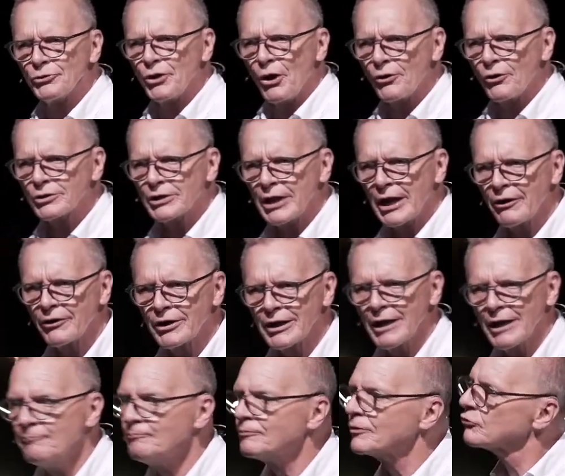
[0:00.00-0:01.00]
dog dare you.
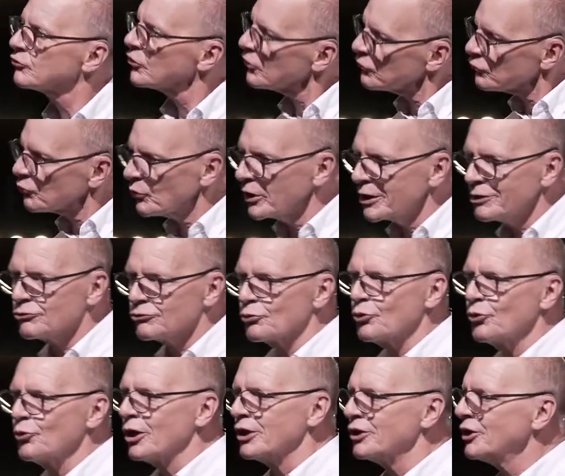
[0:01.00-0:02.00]
Just read
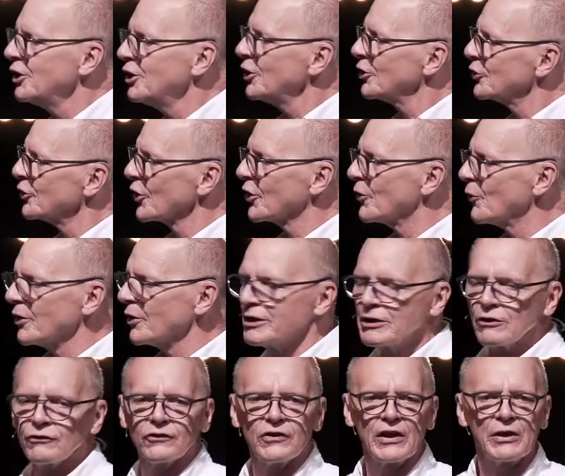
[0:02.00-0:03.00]
through it. You're going
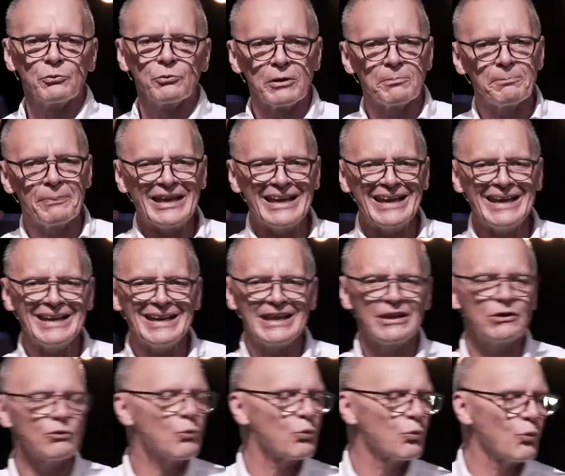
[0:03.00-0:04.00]
to see
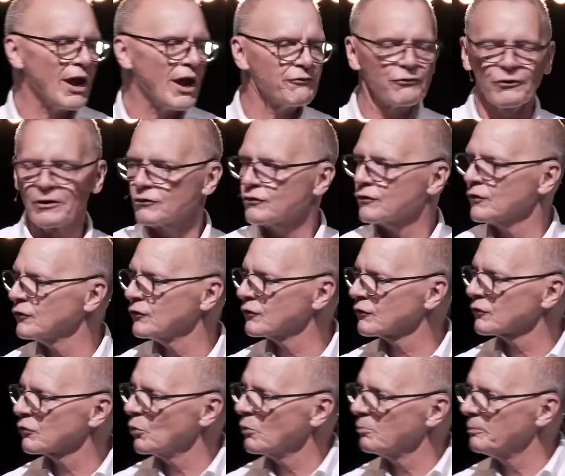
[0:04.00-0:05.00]
repeated references
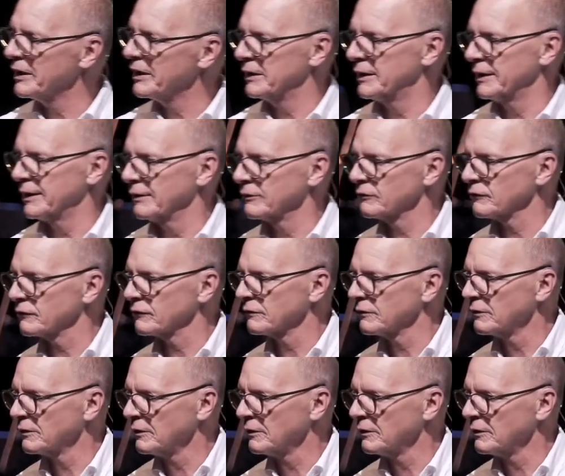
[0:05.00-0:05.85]
to obedience.